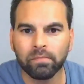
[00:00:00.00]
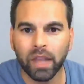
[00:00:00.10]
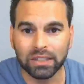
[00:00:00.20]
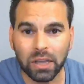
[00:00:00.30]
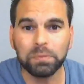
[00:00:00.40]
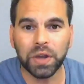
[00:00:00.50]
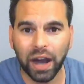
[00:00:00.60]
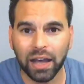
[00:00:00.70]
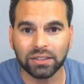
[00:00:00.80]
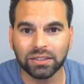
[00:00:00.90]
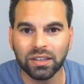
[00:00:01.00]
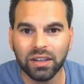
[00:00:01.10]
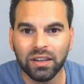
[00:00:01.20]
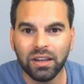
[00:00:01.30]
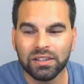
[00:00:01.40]
It's up to us.
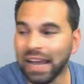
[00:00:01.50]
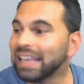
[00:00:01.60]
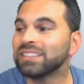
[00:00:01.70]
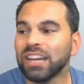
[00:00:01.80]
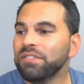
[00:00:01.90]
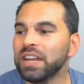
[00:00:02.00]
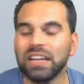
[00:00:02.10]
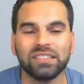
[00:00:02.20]
Negativity